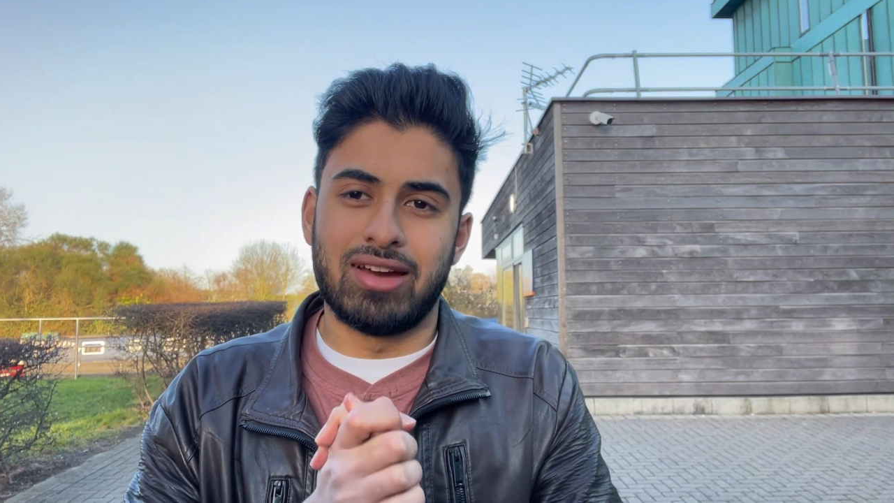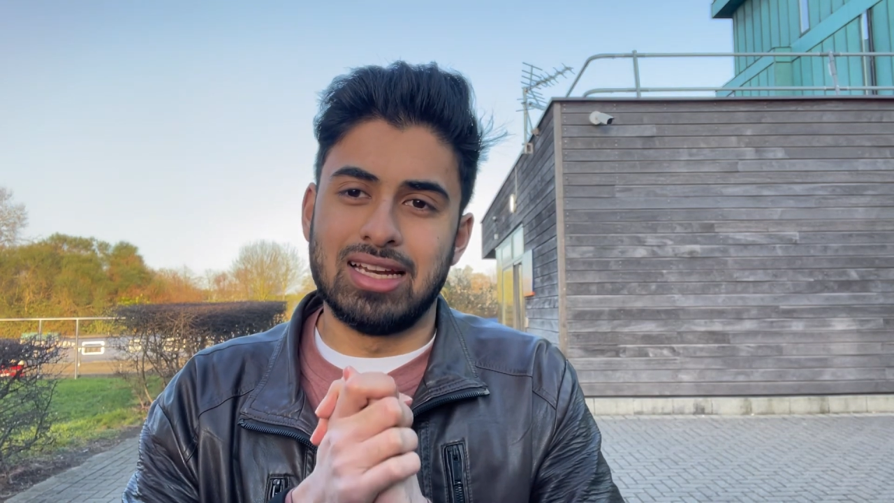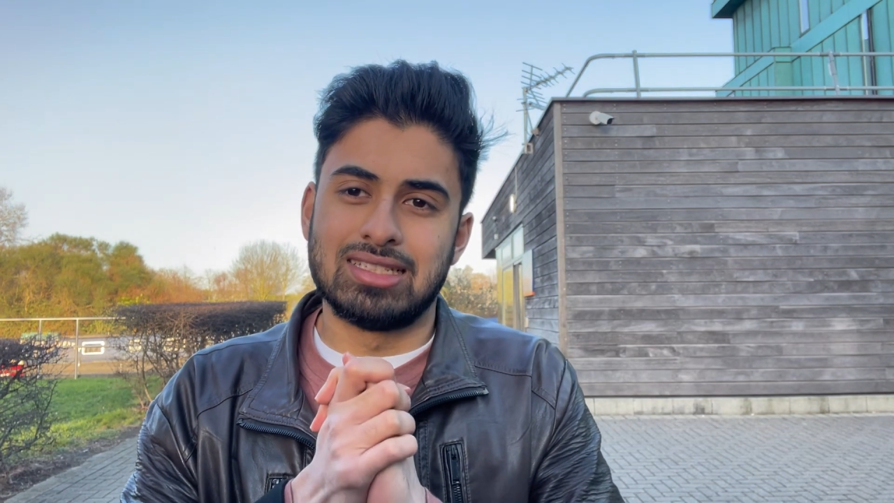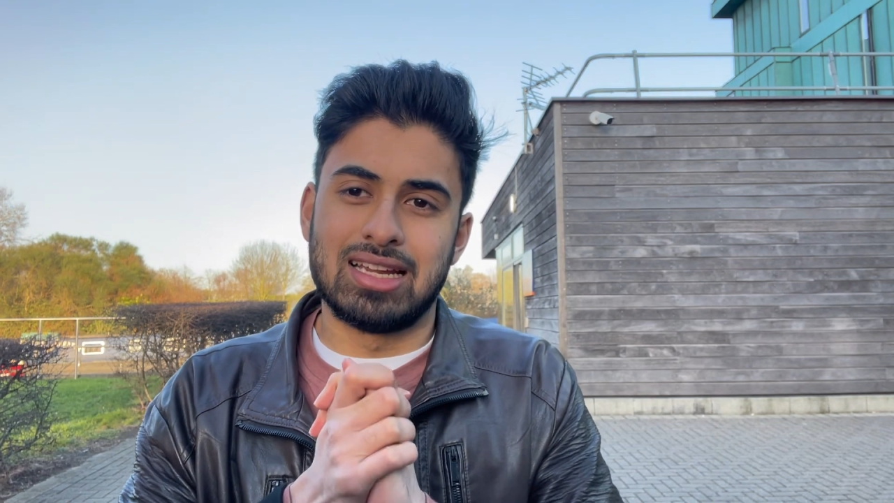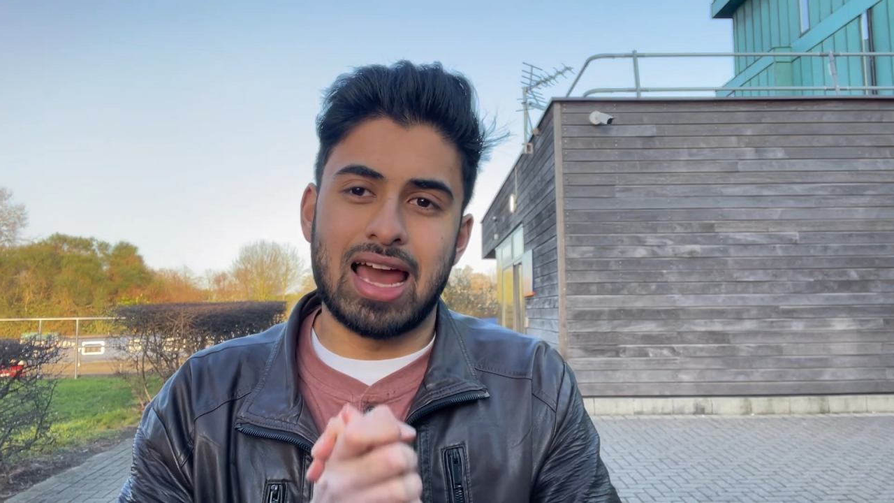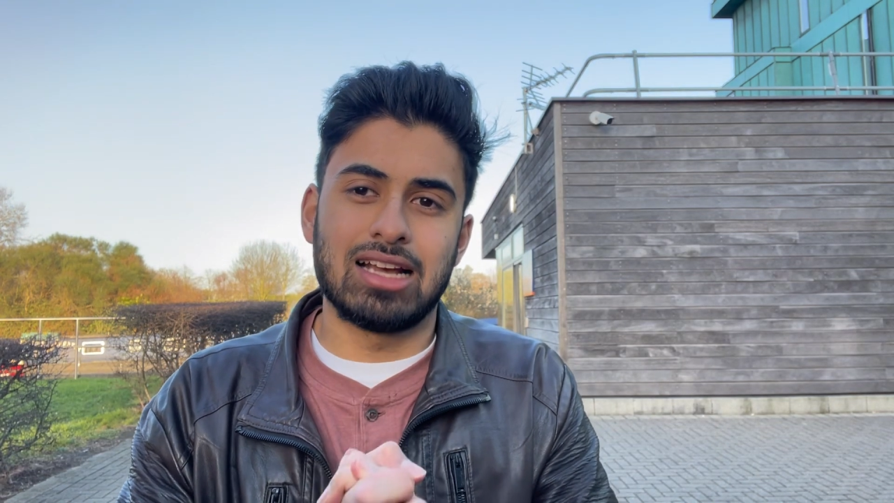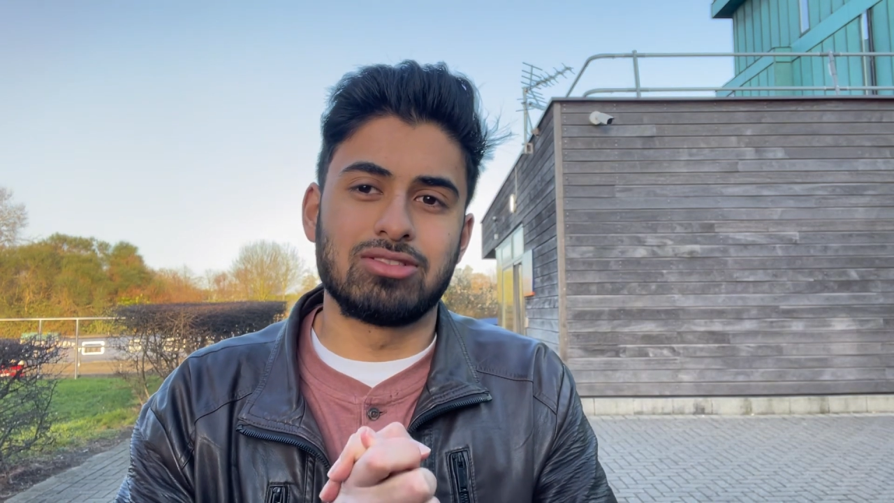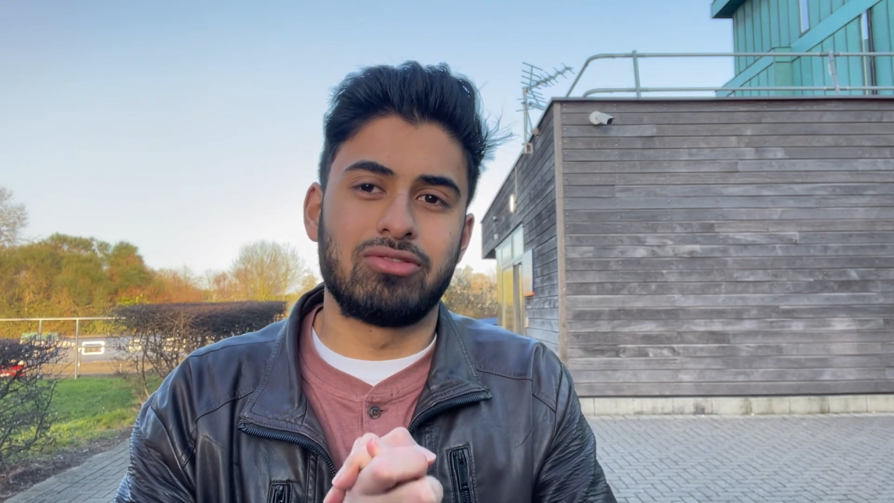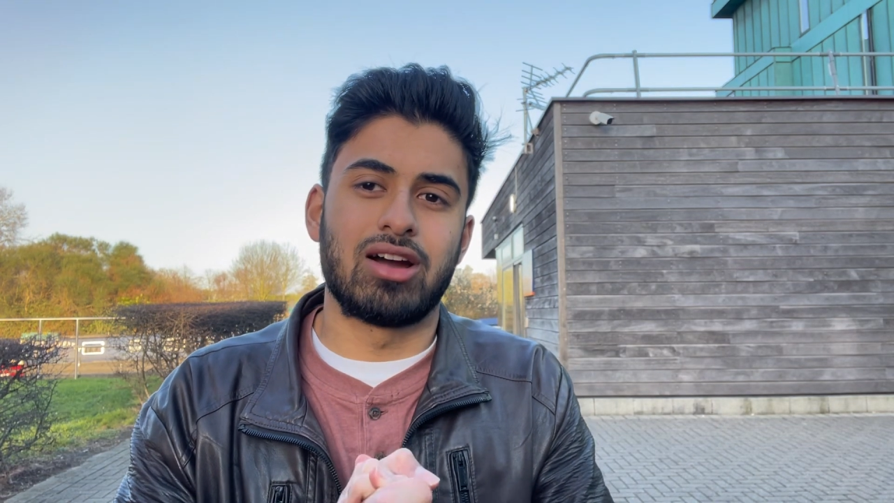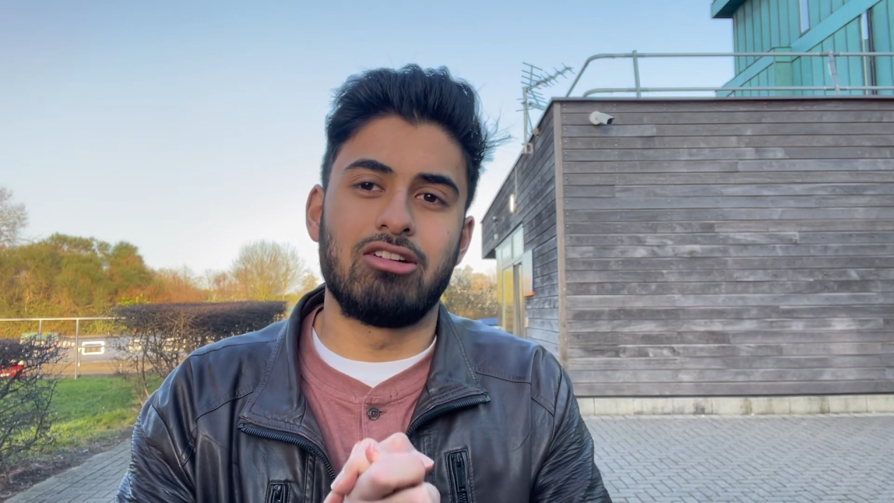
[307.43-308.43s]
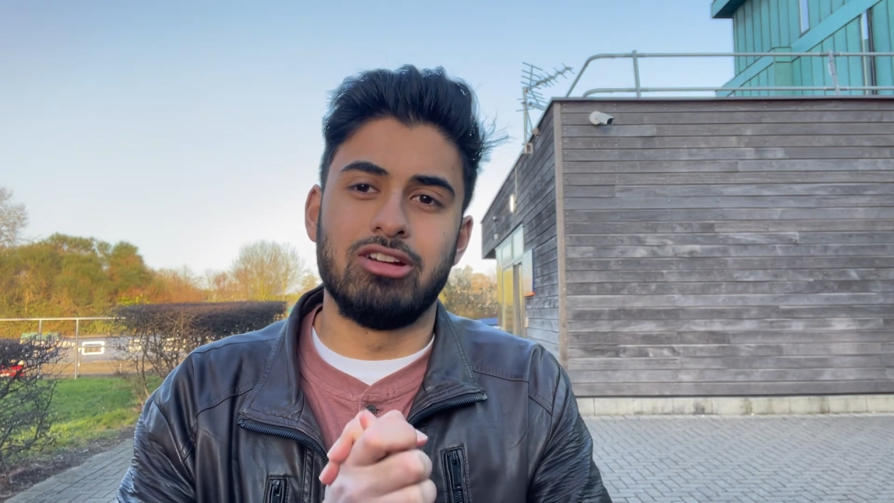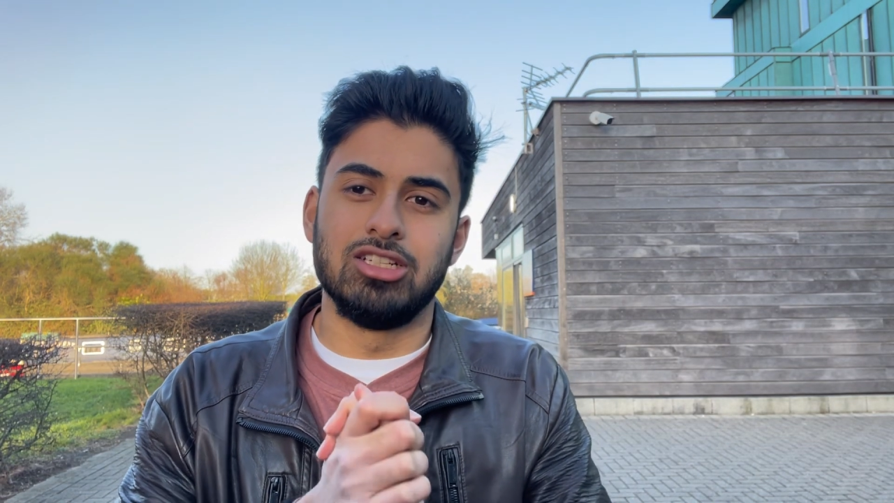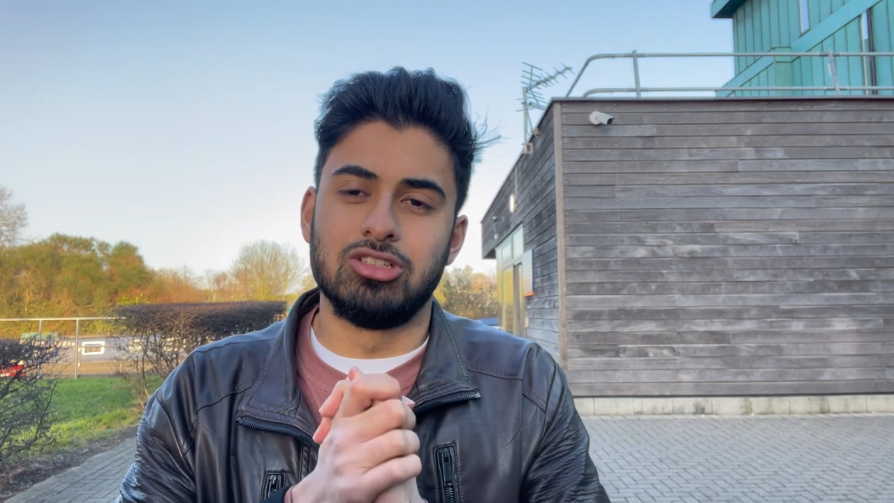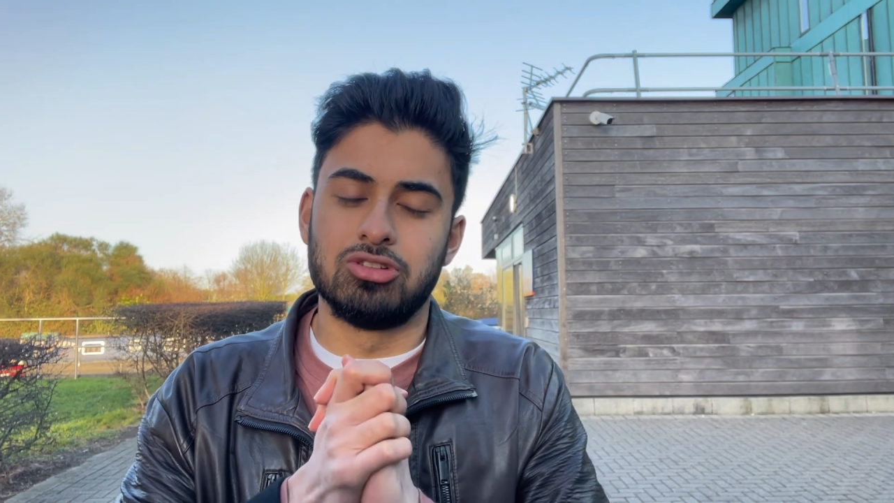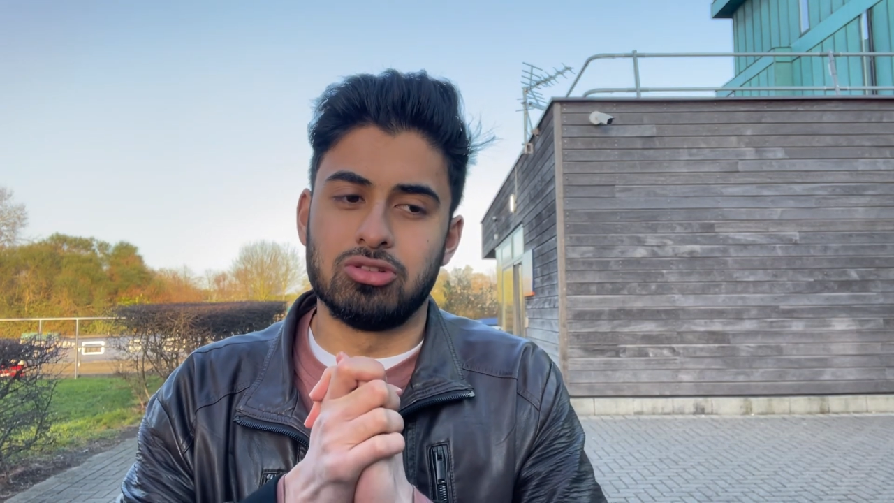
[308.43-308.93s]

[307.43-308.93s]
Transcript: and it's an act of courage